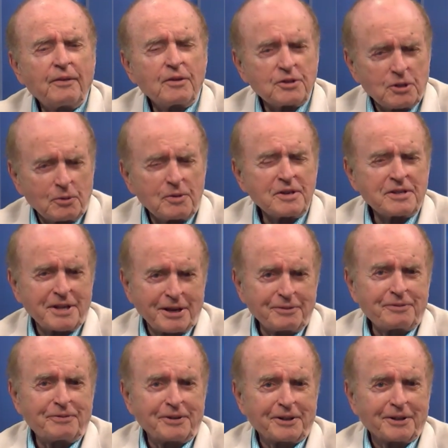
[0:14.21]
And there's always
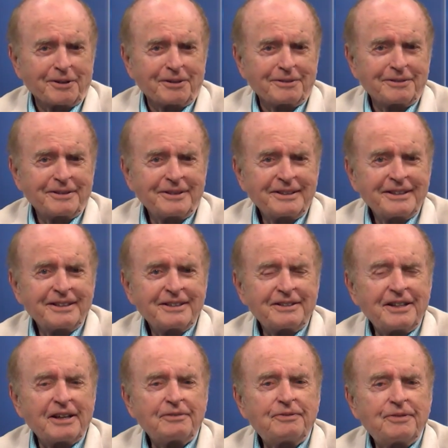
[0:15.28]
that fear,
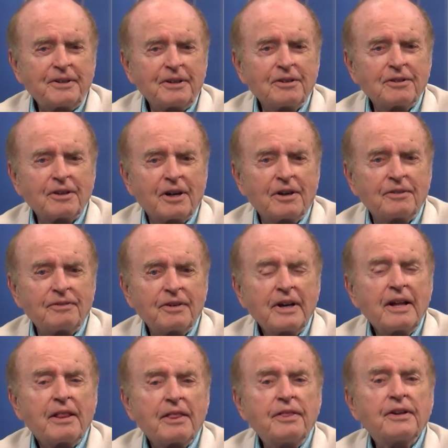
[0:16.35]
that fear
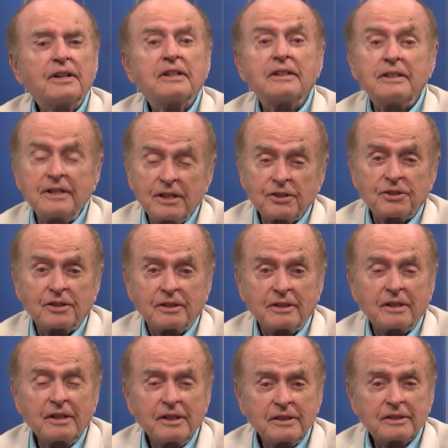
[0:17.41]
of the
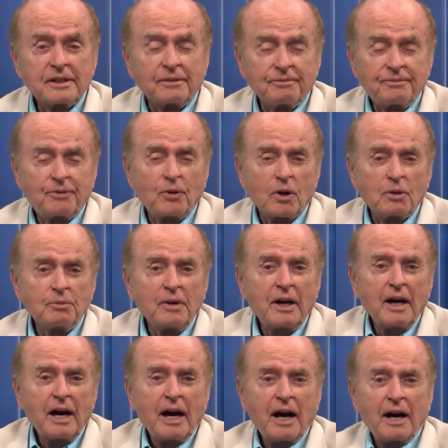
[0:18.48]
condition, some
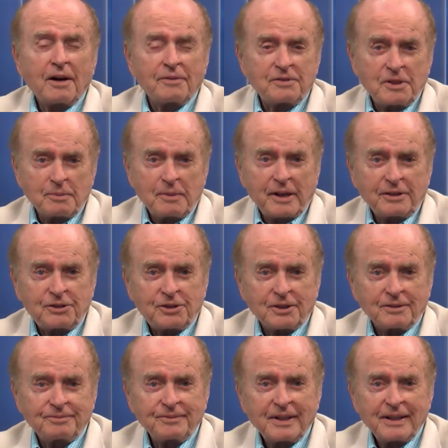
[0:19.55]
form of
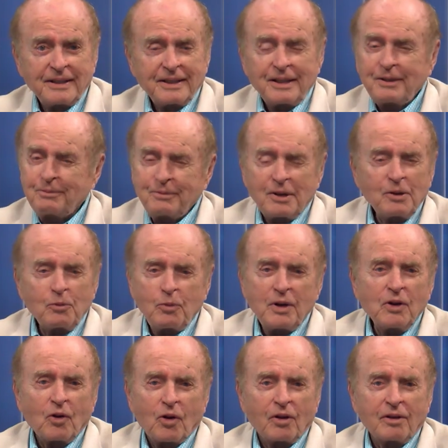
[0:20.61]
dementia.
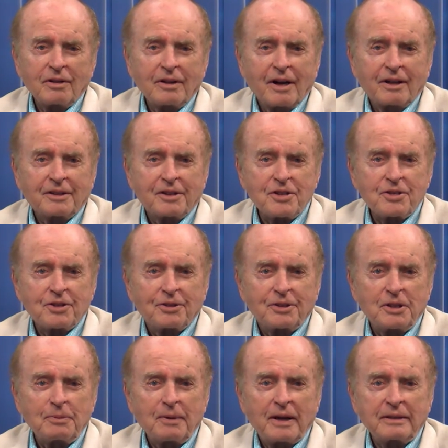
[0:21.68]
We all are
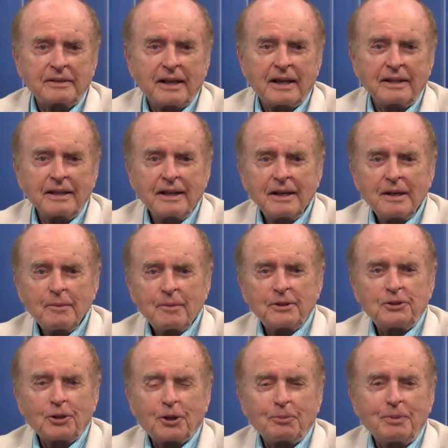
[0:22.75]
concerned about that.
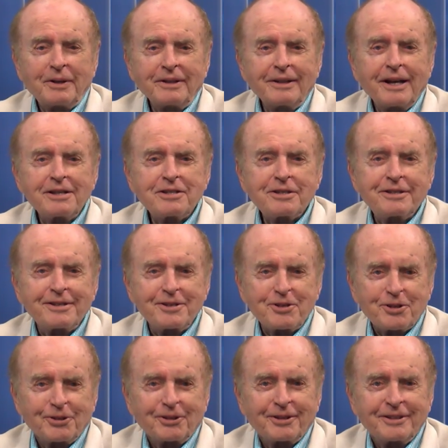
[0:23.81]
But you can be less
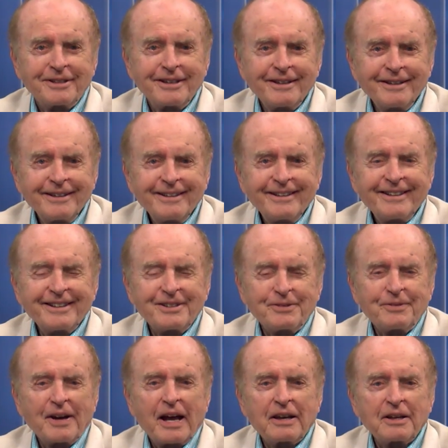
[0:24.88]
concerned
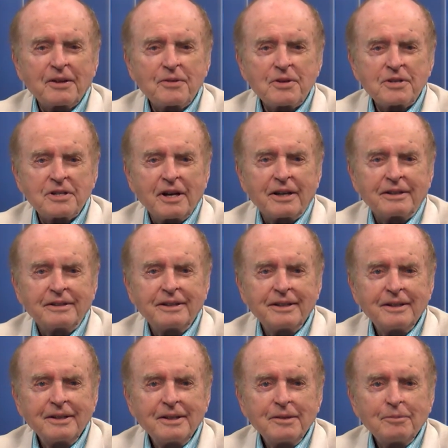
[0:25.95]
in the Valley of the
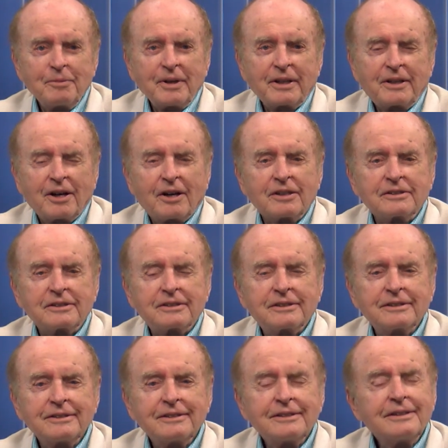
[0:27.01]
Sun
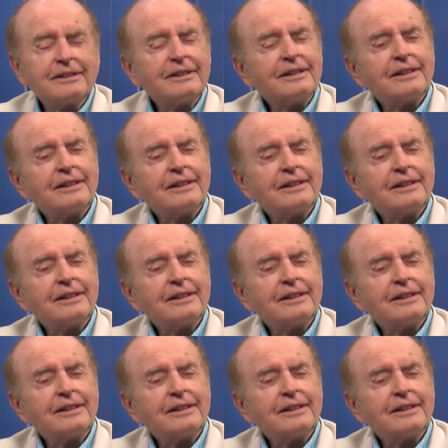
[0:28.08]
because